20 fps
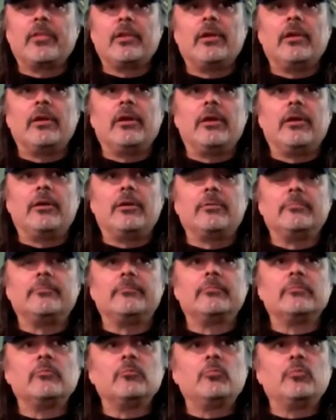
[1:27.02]
um,
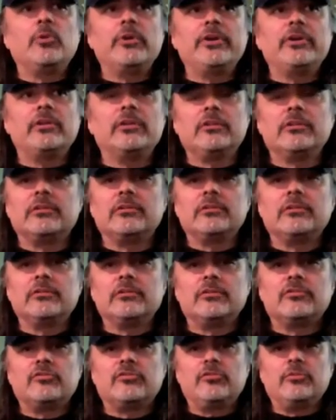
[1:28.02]
will
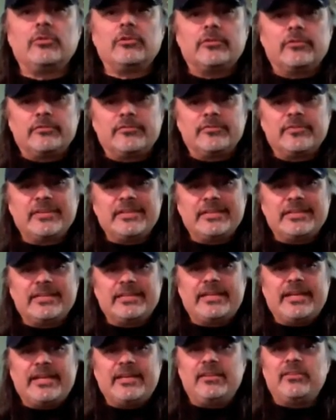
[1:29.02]
sort of
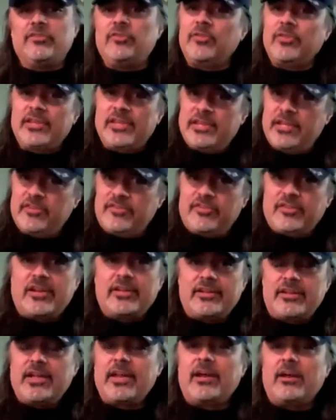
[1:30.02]
get into the inside
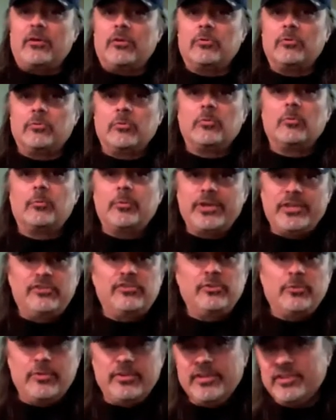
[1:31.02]
and how we
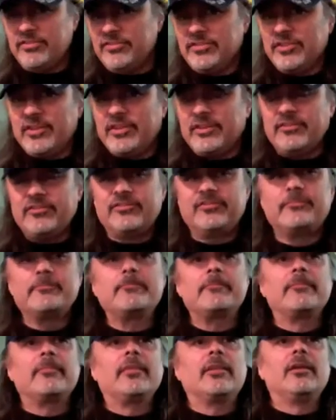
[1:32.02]
do these things
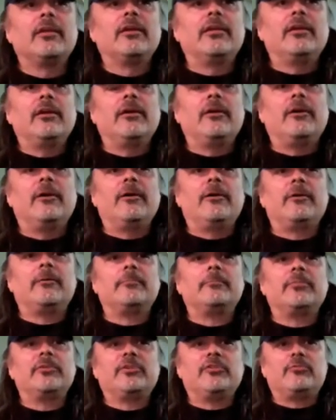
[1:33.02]

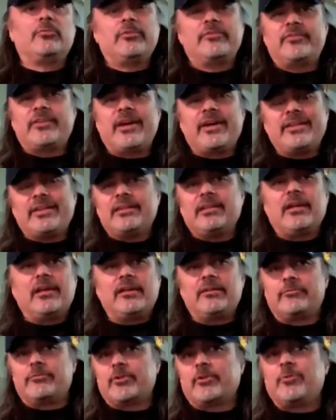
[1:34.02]
um, because we've gotten a lot
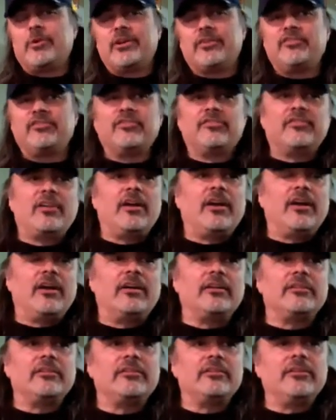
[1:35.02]
of requests
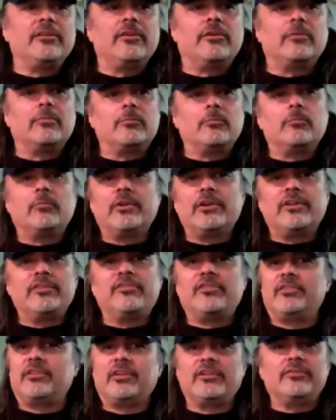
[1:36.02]
on, you know, what is
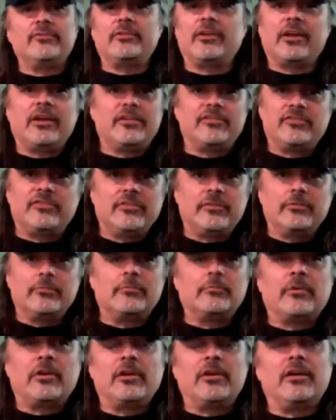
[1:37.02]
it that you guys do.
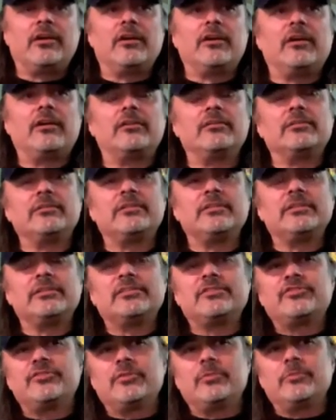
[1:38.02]
Uh,
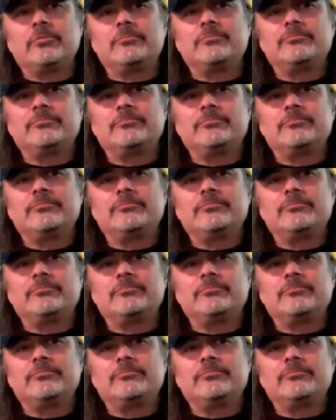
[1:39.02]
so